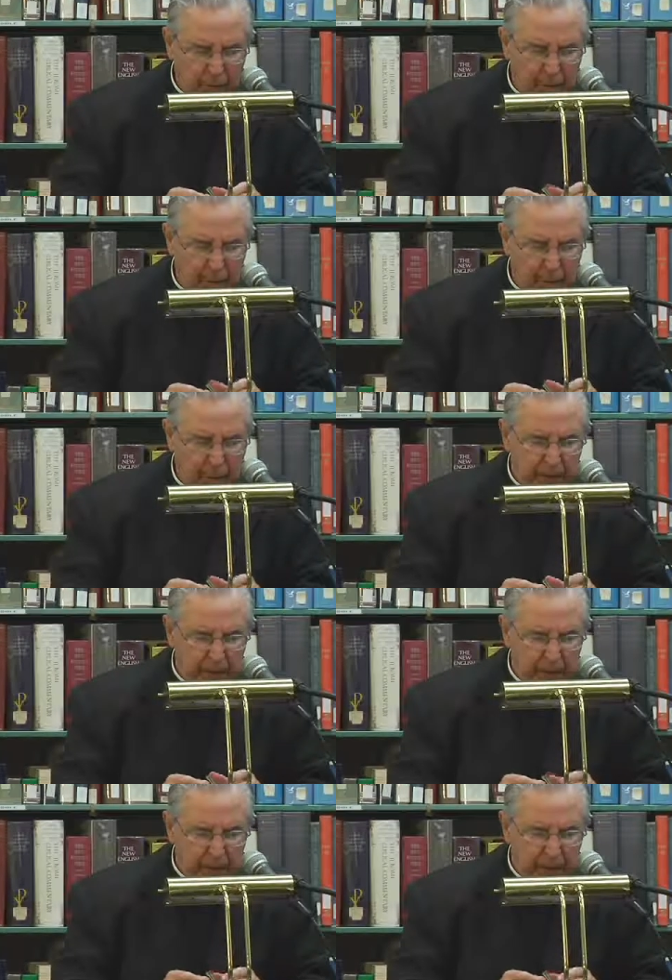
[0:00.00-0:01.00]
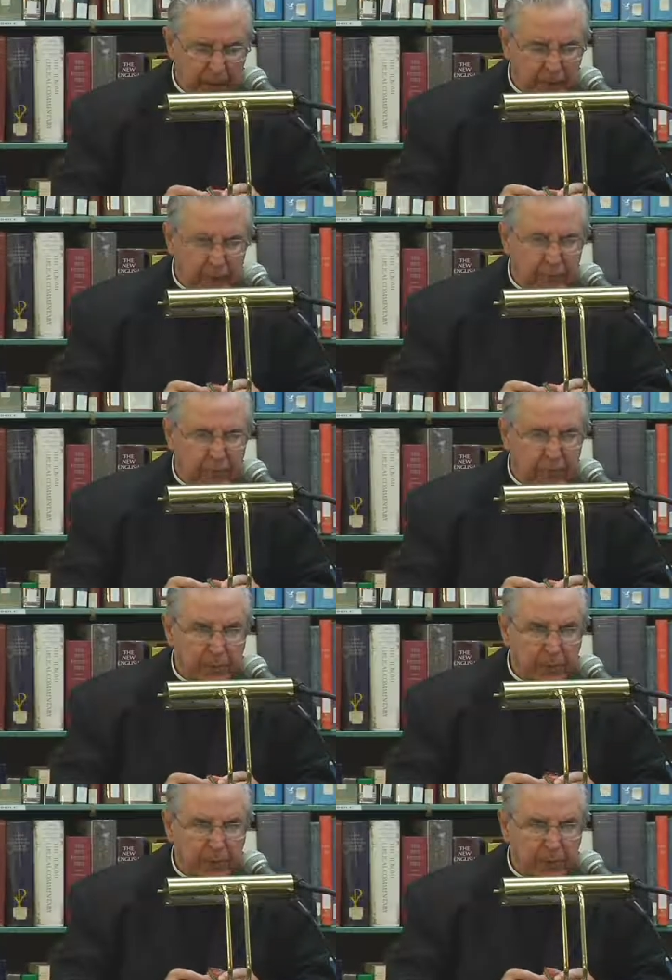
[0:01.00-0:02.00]
we going to
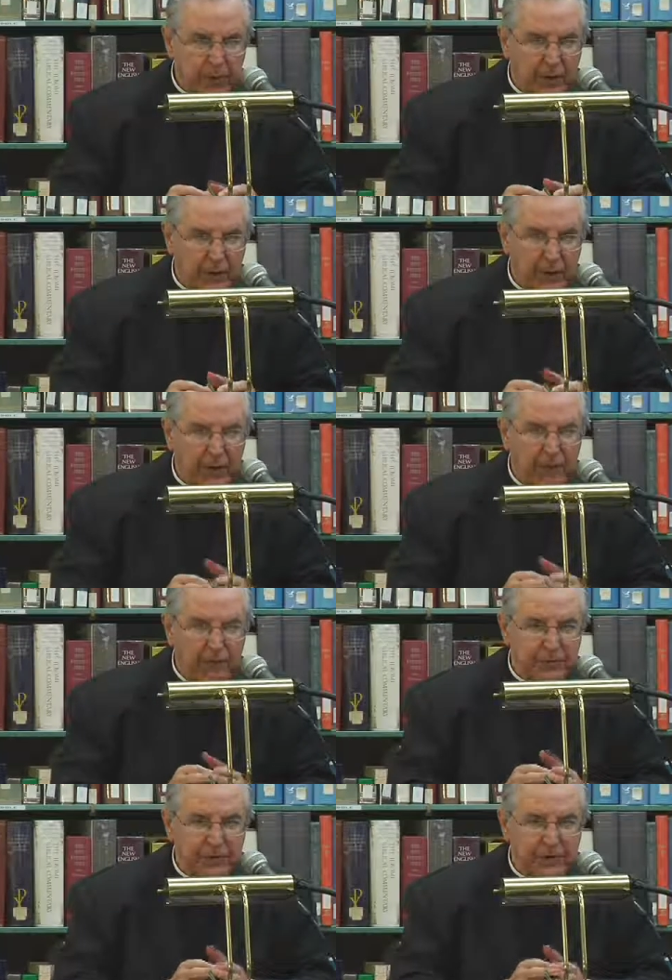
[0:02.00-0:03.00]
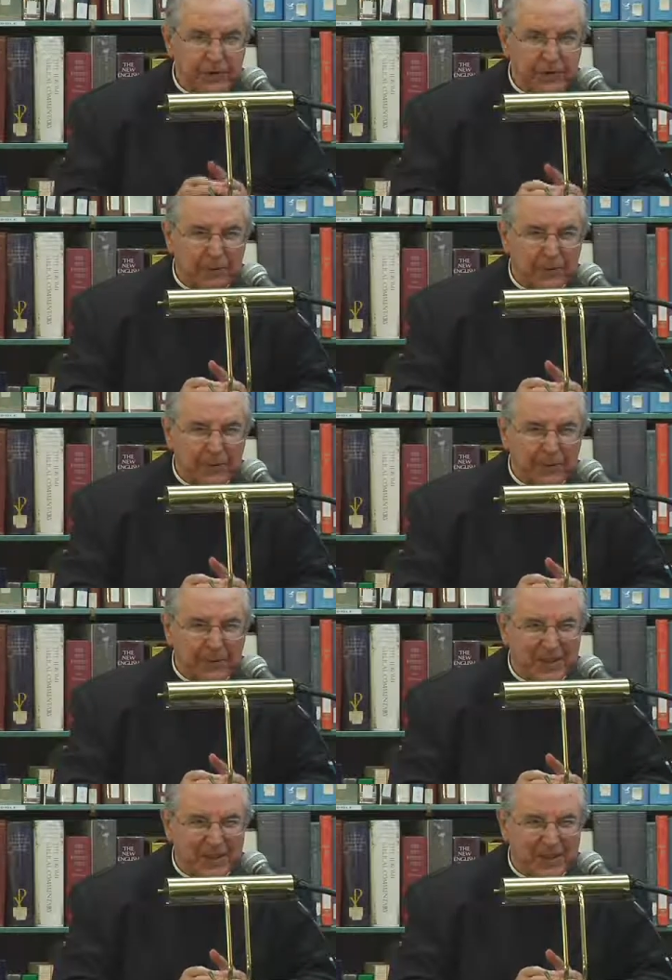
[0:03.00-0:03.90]
promote the cause. If, for example,